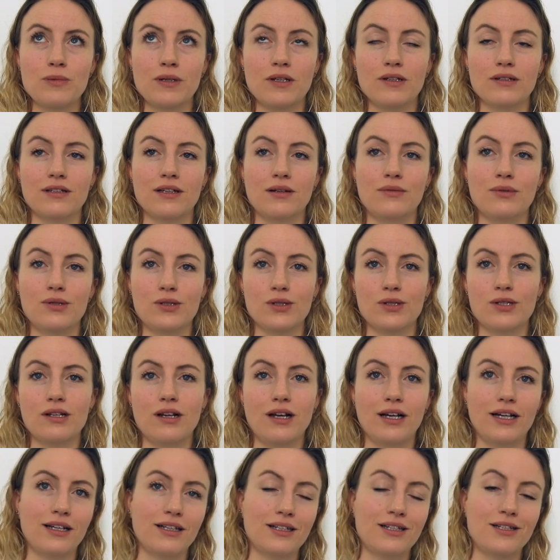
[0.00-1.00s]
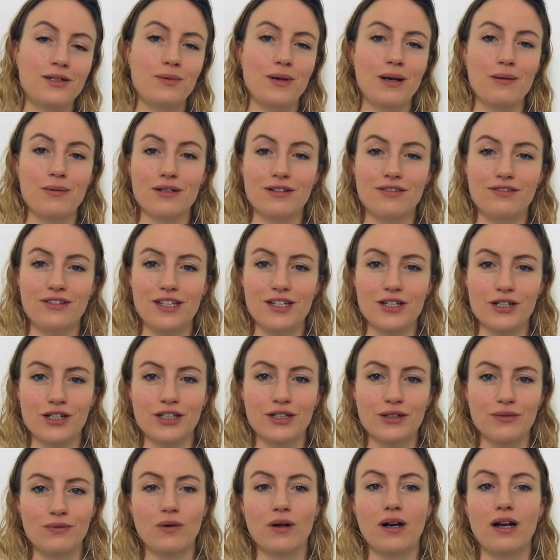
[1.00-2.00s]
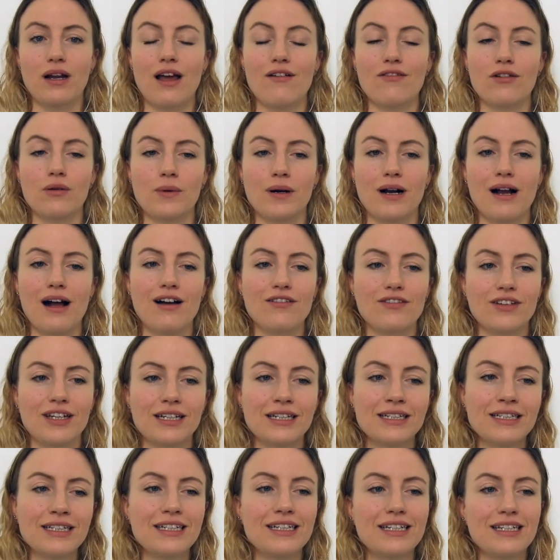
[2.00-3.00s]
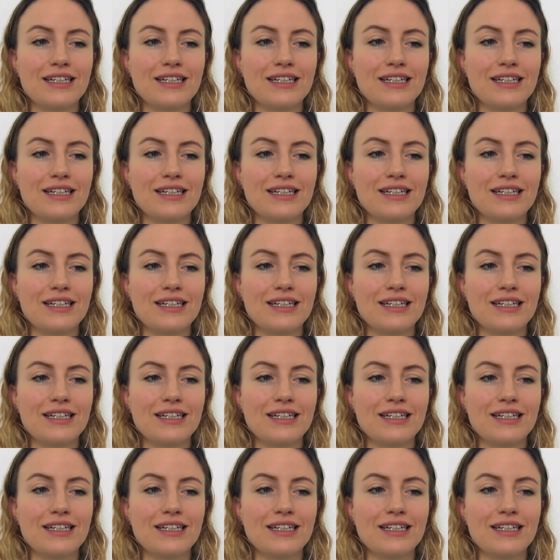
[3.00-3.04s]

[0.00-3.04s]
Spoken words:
because I would just like to be able to feed her whatever we're having.